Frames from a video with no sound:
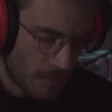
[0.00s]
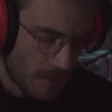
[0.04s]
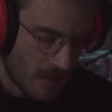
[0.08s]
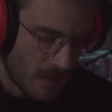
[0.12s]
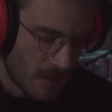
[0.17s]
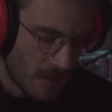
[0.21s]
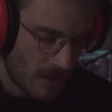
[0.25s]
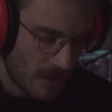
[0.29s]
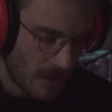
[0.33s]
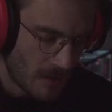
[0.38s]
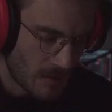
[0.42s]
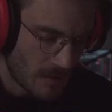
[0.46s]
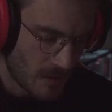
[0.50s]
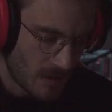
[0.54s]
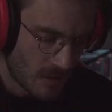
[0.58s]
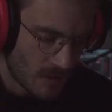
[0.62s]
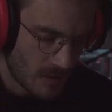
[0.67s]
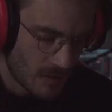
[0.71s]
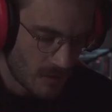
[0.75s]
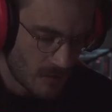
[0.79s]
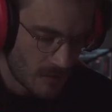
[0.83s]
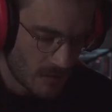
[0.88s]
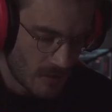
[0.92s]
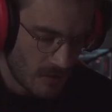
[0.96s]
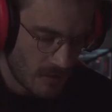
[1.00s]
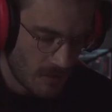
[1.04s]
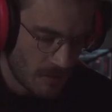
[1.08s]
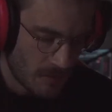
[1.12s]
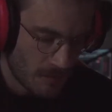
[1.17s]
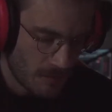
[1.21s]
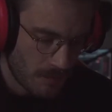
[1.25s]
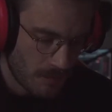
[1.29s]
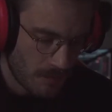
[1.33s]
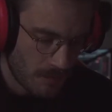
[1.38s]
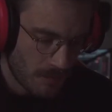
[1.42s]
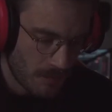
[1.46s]
I liked talking to him,
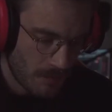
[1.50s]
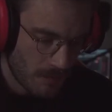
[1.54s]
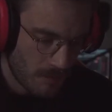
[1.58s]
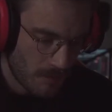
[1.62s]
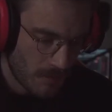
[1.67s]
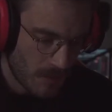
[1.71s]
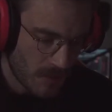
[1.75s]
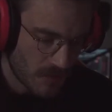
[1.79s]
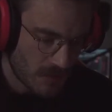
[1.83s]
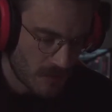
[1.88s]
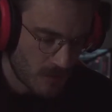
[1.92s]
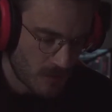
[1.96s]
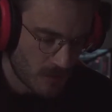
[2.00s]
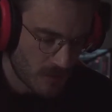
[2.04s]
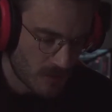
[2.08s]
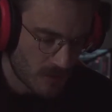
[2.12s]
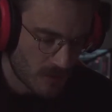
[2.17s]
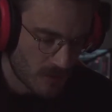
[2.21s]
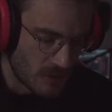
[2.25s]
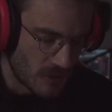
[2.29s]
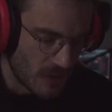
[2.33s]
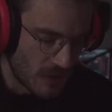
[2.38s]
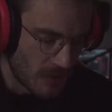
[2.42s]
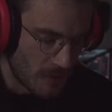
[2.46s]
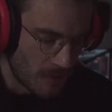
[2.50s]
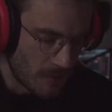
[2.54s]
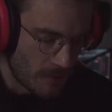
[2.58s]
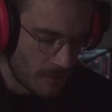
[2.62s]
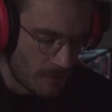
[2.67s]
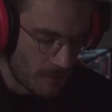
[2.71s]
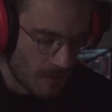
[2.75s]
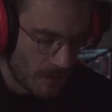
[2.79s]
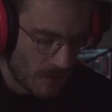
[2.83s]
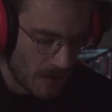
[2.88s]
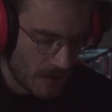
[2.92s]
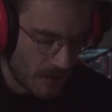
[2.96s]
because he wasn't dumb,
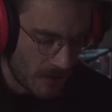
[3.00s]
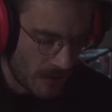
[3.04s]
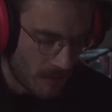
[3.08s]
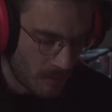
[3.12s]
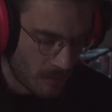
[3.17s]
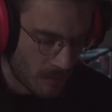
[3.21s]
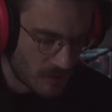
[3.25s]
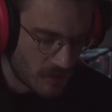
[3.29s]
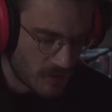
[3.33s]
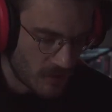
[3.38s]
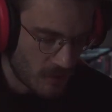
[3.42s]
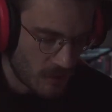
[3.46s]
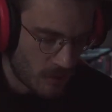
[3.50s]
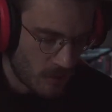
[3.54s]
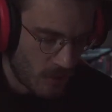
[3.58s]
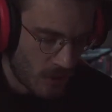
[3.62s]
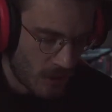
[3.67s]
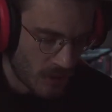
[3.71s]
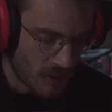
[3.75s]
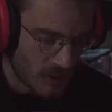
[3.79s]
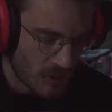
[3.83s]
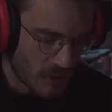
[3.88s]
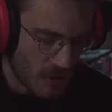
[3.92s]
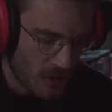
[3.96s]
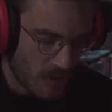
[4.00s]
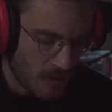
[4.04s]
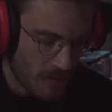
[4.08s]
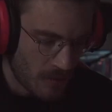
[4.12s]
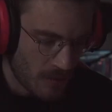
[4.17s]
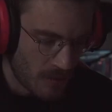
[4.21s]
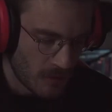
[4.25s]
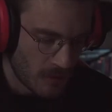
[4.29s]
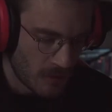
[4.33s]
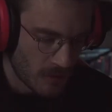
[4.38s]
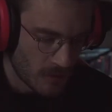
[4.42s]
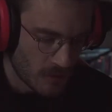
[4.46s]
like most of the washed up
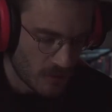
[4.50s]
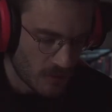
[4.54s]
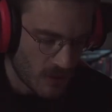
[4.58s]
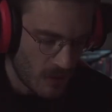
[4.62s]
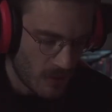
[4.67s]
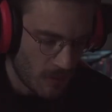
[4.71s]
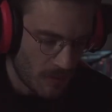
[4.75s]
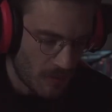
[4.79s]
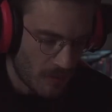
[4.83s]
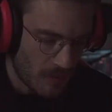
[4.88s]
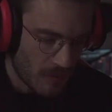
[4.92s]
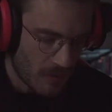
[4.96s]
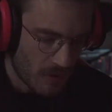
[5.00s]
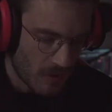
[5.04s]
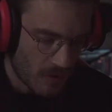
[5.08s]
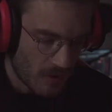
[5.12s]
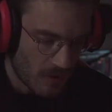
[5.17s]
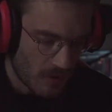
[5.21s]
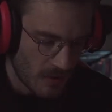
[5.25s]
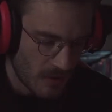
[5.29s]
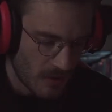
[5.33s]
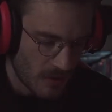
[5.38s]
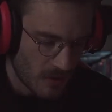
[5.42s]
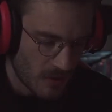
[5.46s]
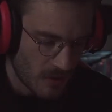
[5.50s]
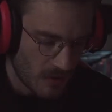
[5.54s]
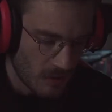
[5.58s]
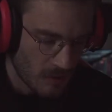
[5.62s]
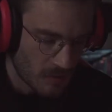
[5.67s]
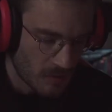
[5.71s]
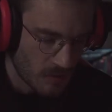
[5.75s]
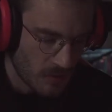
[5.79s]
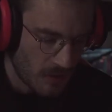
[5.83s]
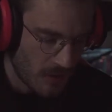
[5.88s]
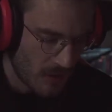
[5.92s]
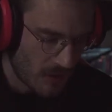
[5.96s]
and used up carny
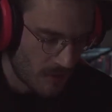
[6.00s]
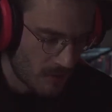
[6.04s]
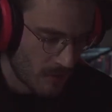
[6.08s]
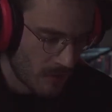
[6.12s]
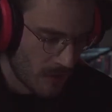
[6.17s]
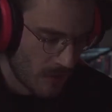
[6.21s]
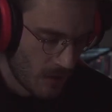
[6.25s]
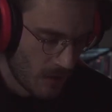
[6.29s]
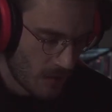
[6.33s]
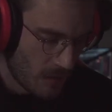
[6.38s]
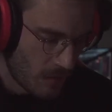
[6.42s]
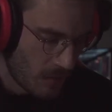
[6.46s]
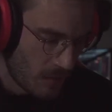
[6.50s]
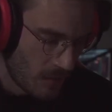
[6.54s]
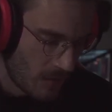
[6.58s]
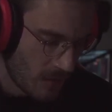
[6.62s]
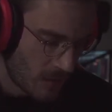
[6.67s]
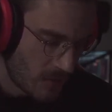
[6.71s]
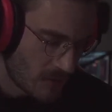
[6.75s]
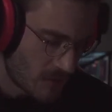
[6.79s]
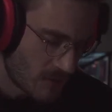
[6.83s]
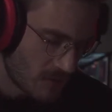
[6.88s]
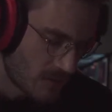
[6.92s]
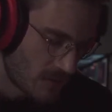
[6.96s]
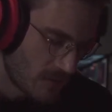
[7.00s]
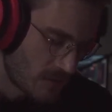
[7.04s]
creeps we had with us.